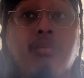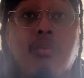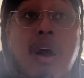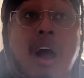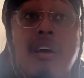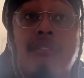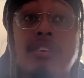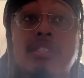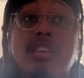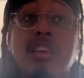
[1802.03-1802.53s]

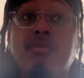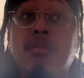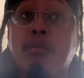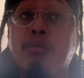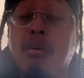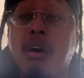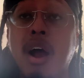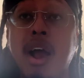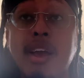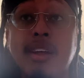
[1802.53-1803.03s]
wide receiver
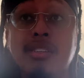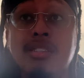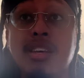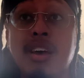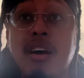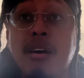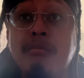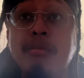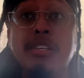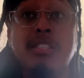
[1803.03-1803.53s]
Brian
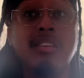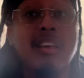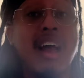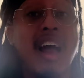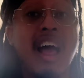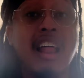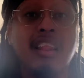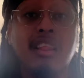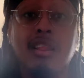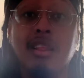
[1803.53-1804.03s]
Thomas.
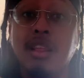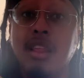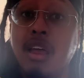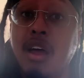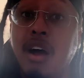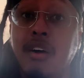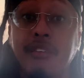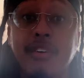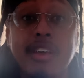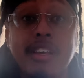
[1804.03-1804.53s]
I
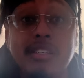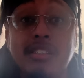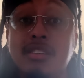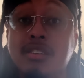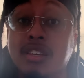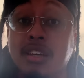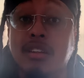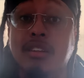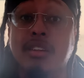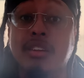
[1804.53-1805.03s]
love his
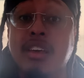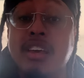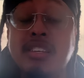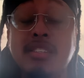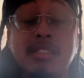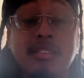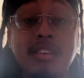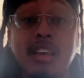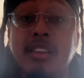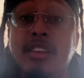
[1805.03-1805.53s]
ceiling.
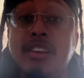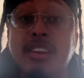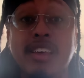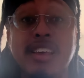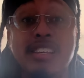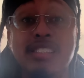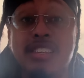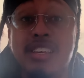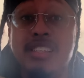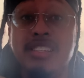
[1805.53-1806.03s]
His ceiling
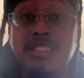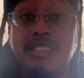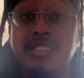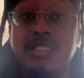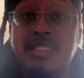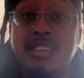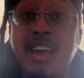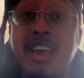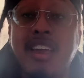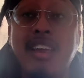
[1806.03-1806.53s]
is
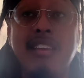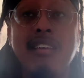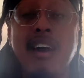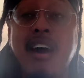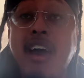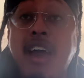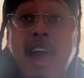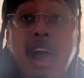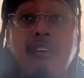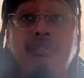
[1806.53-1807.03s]
insane.
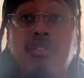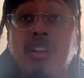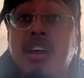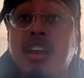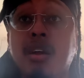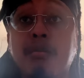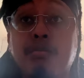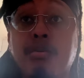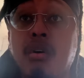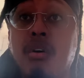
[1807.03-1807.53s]

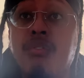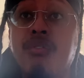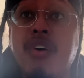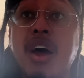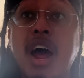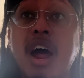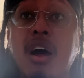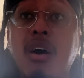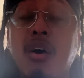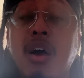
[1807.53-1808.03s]
Athletic
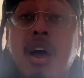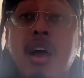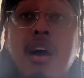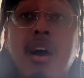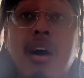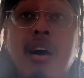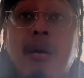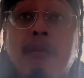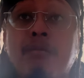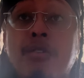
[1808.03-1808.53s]
profile.
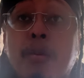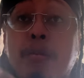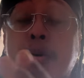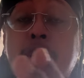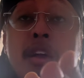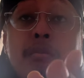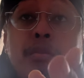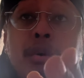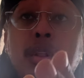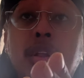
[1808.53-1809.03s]
The
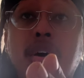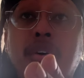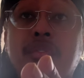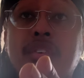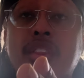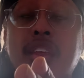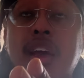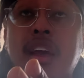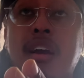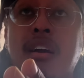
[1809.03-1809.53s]
people over
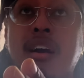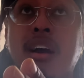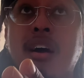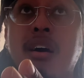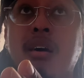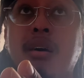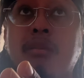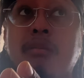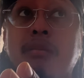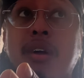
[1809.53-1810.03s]
there,
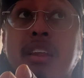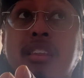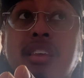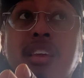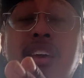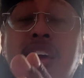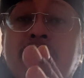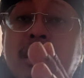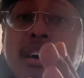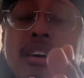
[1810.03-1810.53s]
I
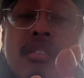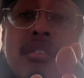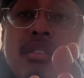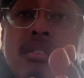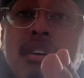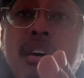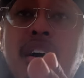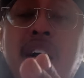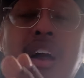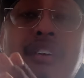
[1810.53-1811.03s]
think at
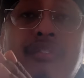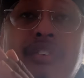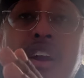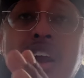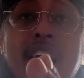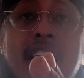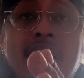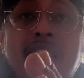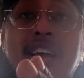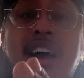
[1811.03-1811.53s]
Underdog, I
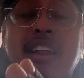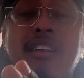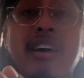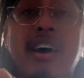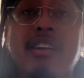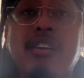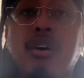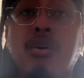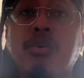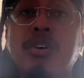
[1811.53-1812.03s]
forgot.
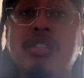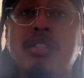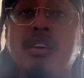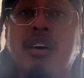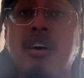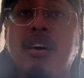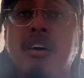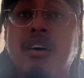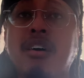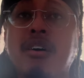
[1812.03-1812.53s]
I know it's
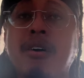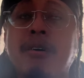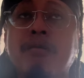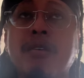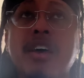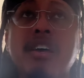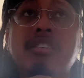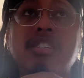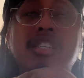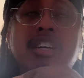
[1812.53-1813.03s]

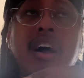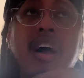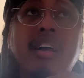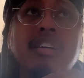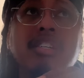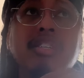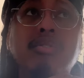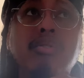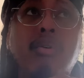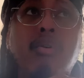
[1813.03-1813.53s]

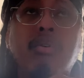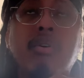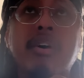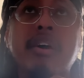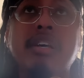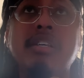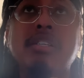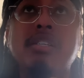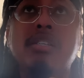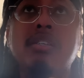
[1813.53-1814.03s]
Josh
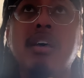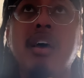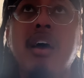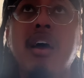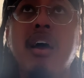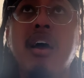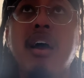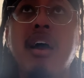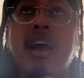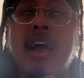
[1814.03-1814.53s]
Norris
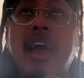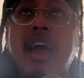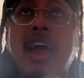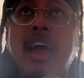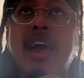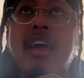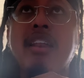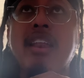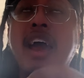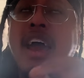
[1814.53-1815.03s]

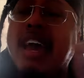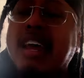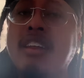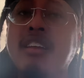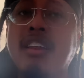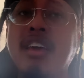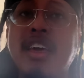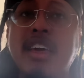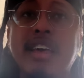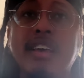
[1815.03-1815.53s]
and
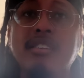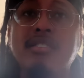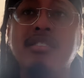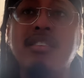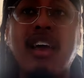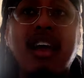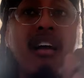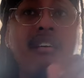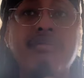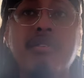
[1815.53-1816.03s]
Hayden Hicks.
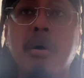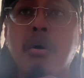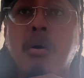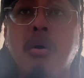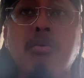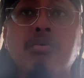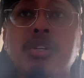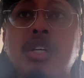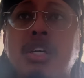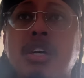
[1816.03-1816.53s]
They have their
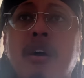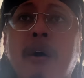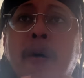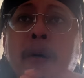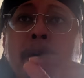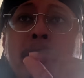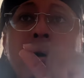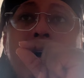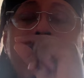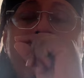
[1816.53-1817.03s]
own
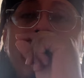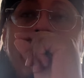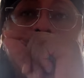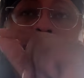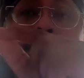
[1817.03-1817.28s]
show, and they